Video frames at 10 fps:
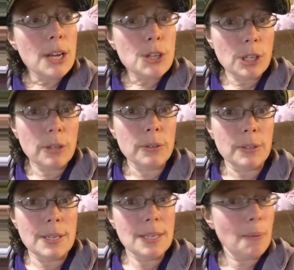she
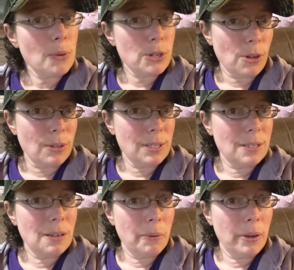literally
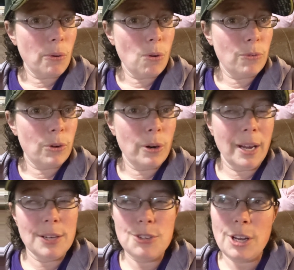somersaulted going over
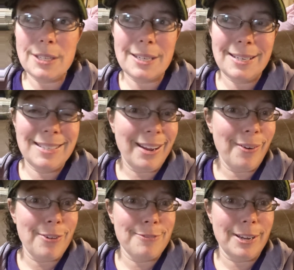and just
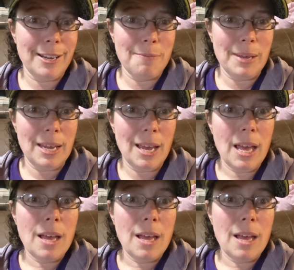terrified me.